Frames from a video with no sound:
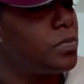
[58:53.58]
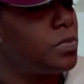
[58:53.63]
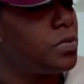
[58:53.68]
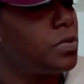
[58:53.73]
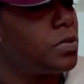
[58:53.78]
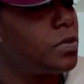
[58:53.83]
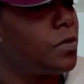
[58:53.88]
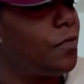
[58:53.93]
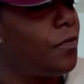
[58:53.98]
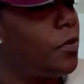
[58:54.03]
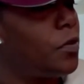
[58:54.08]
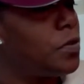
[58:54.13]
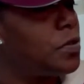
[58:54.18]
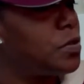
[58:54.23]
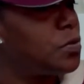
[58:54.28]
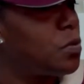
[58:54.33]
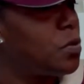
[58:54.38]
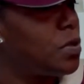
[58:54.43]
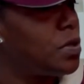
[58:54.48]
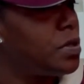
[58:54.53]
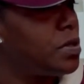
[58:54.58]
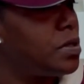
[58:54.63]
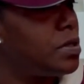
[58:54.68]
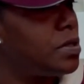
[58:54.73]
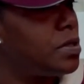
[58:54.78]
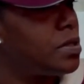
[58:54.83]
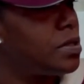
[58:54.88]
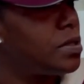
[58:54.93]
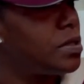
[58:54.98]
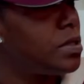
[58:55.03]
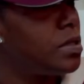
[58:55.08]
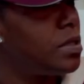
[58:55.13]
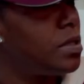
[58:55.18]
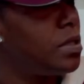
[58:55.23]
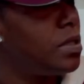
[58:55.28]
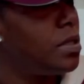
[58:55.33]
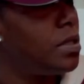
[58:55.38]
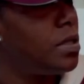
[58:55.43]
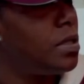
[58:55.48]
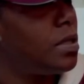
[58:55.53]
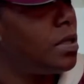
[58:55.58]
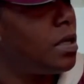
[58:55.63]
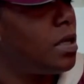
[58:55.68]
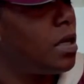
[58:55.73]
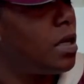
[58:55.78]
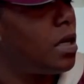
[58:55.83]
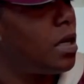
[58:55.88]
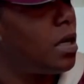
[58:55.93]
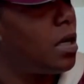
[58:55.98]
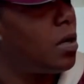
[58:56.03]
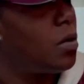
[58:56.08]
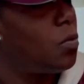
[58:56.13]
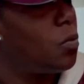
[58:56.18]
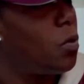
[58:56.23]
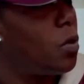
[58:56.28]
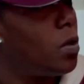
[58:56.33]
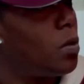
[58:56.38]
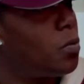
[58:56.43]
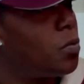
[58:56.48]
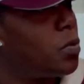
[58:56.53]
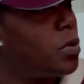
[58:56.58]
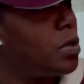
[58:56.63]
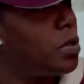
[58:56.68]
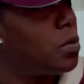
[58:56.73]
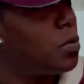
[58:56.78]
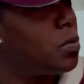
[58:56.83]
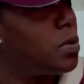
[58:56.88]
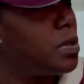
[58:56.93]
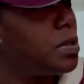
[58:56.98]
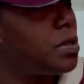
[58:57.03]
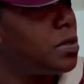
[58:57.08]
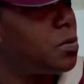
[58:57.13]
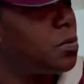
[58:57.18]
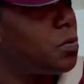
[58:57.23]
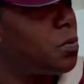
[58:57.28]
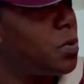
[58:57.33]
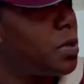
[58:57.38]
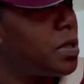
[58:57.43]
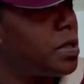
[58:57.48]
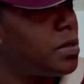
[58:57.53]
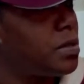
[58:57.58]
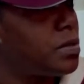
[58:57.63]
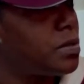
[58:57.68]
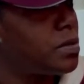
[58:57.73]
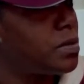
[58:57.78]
The first one is want, will, wisdom, win.